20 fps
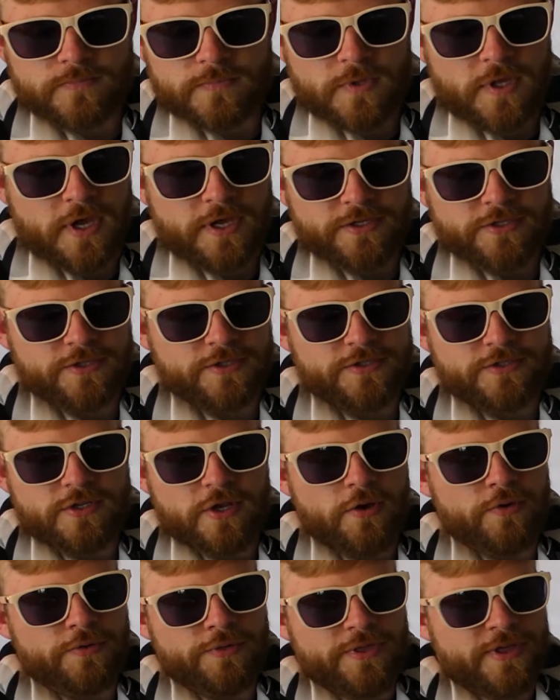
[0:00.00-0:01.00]
I just
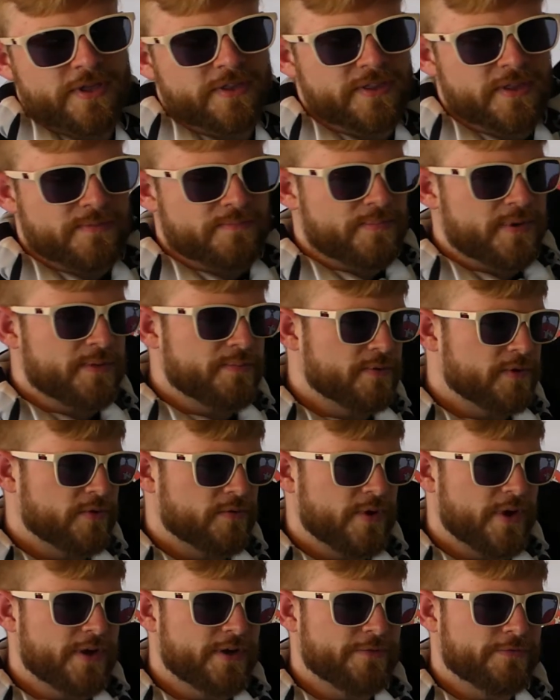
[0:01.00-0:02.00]
don't think that people are
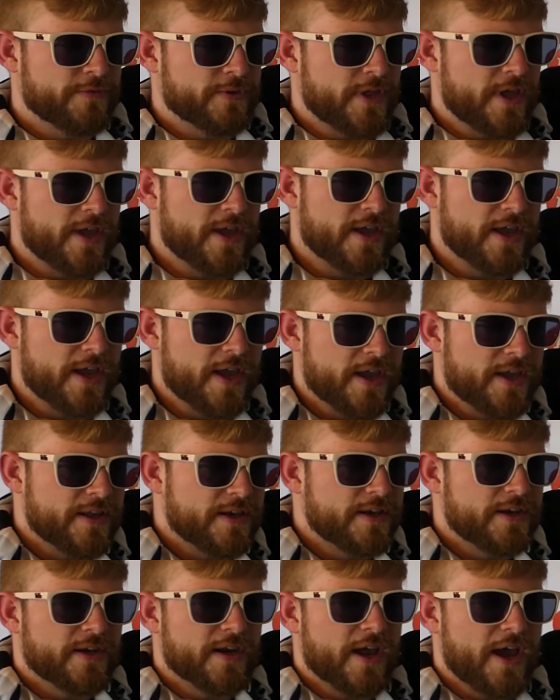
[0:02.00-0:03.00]
ready for that.
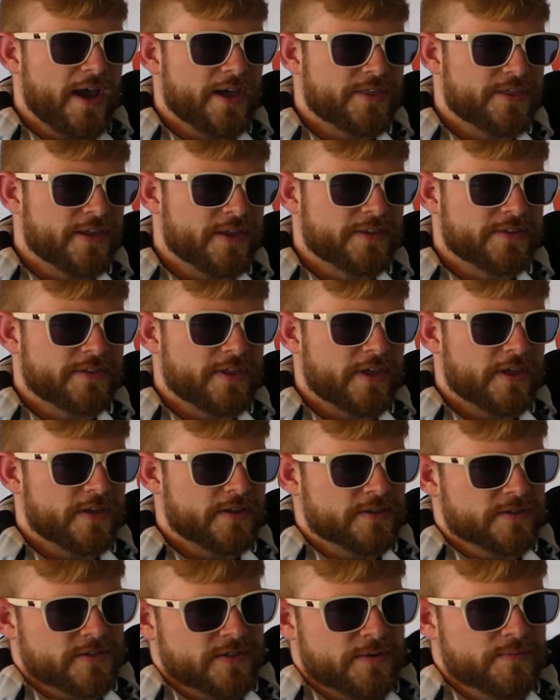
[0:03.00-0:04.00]
And I think
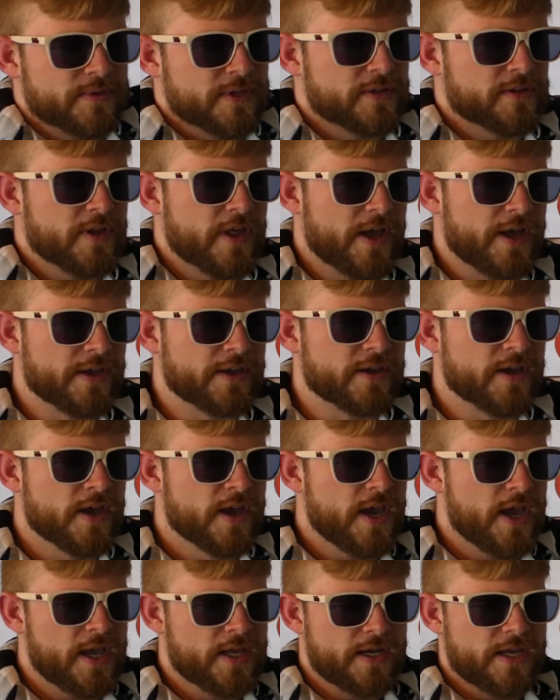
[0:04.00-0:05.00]
that something like
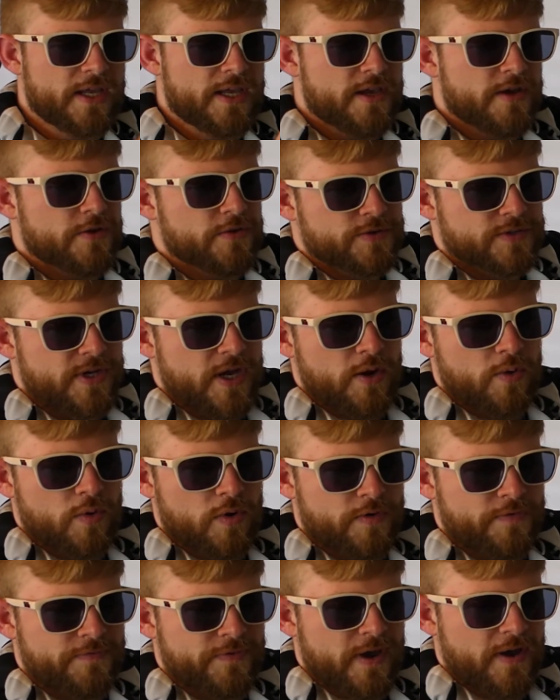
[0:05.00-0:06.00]
an EOS
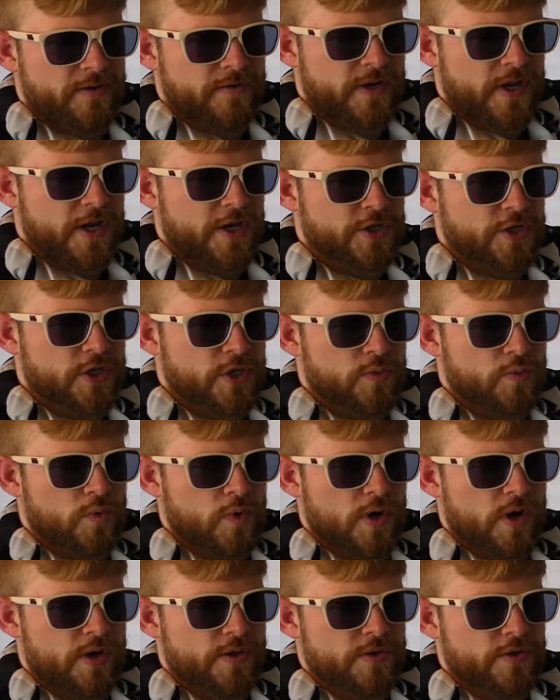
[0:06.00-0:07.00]
Network Foundation,
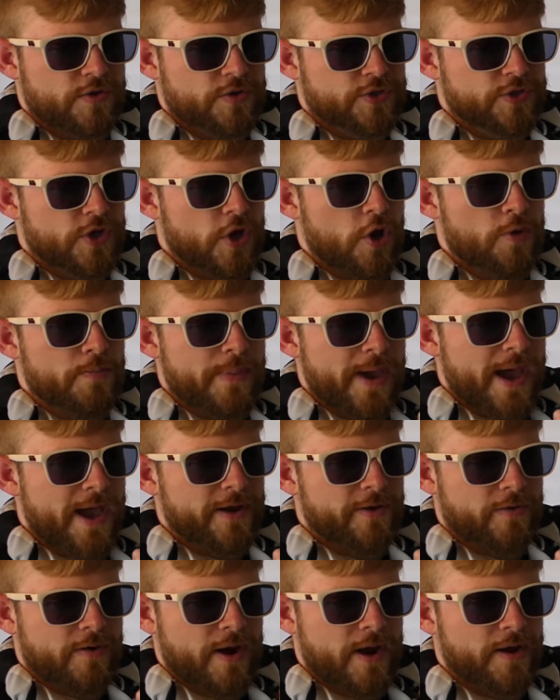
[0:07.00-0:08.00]
where there's no
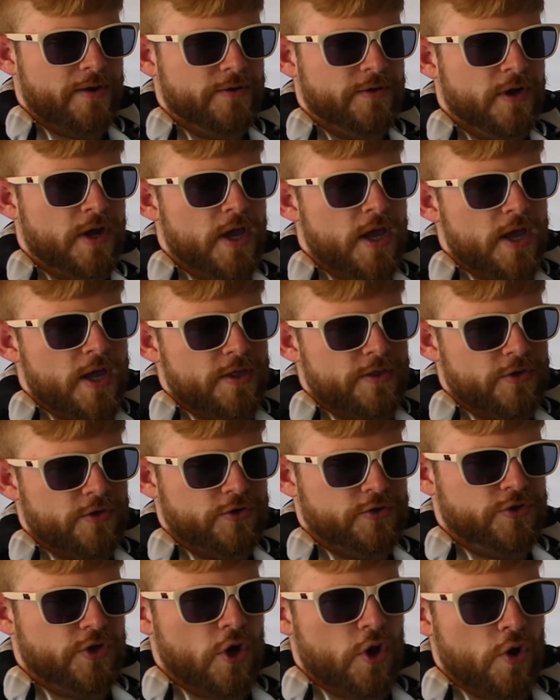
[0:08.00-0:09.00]
background,
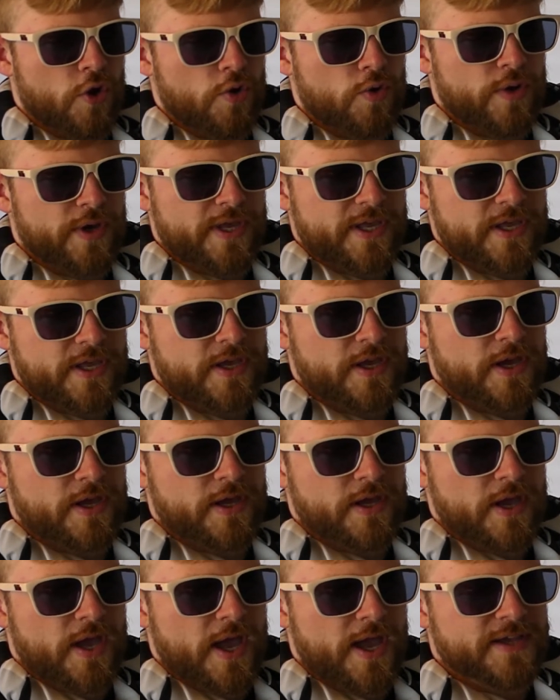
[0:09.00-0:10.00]
there's no
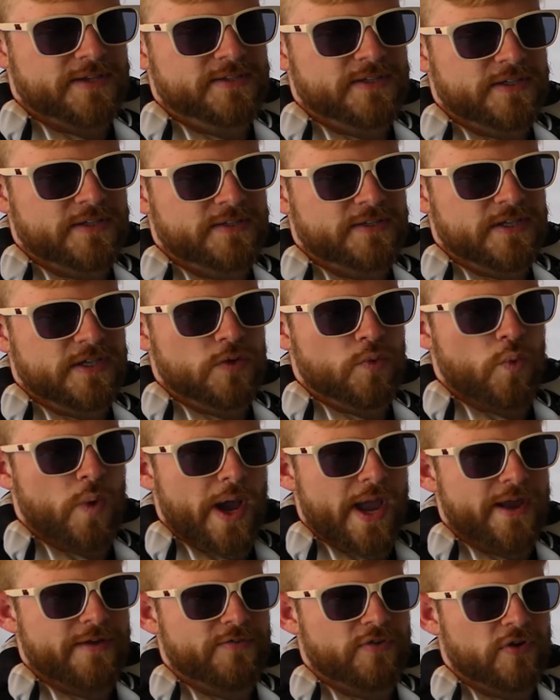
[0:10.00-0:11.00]
SEC
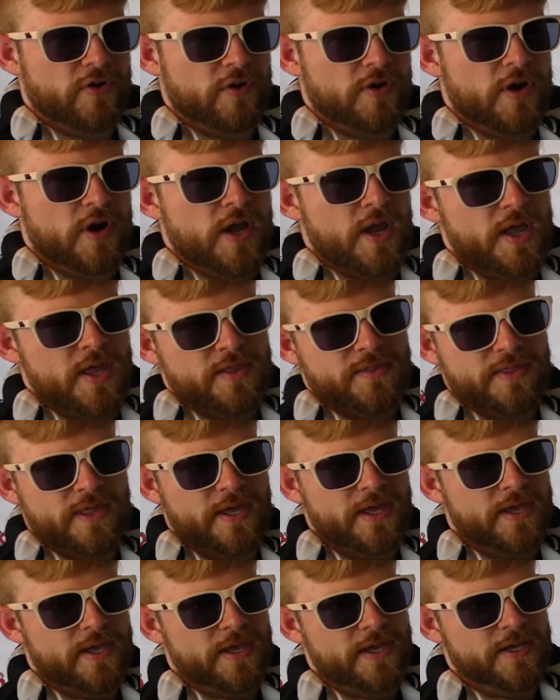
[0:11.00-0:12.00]
waiver,
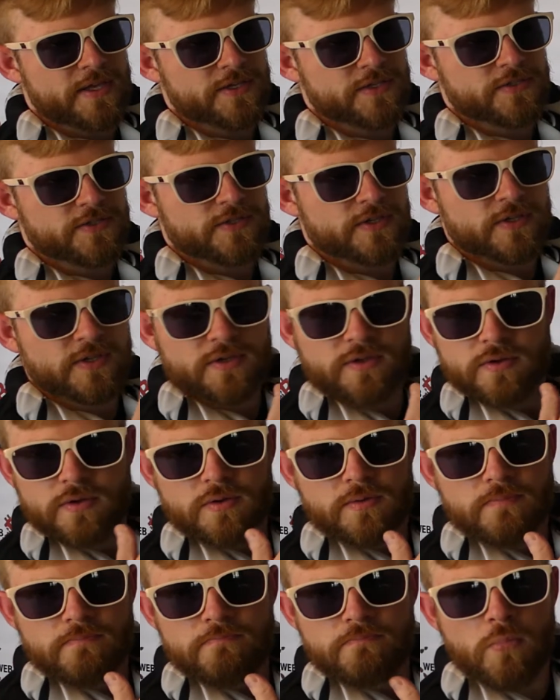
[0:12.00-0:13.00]
that is
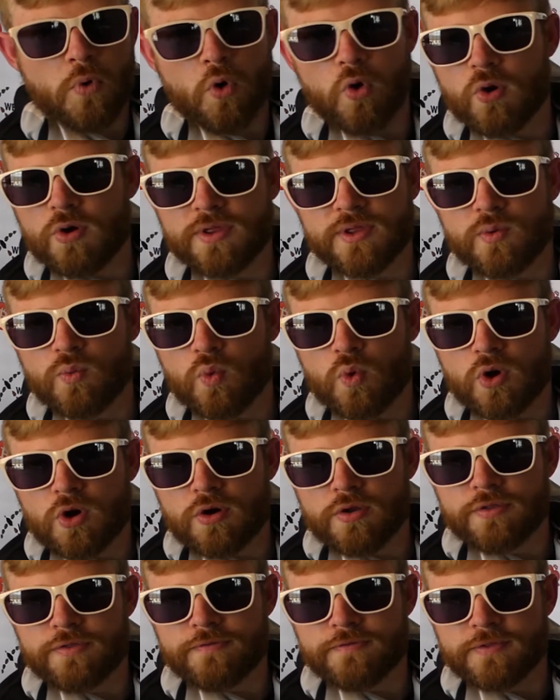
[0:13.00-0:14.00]
more than
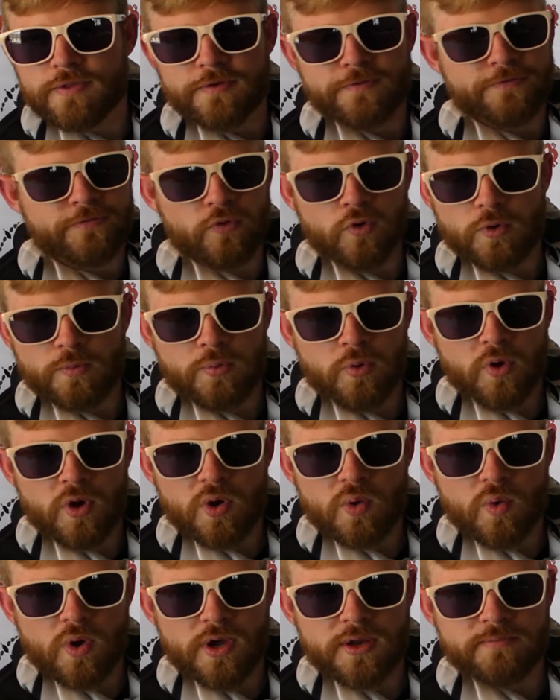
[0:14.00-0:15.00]
worth the
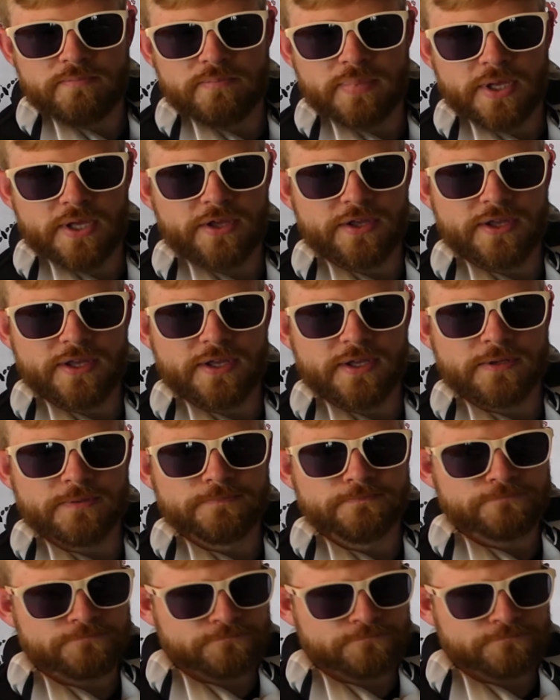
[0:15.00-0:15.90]
4.1 billion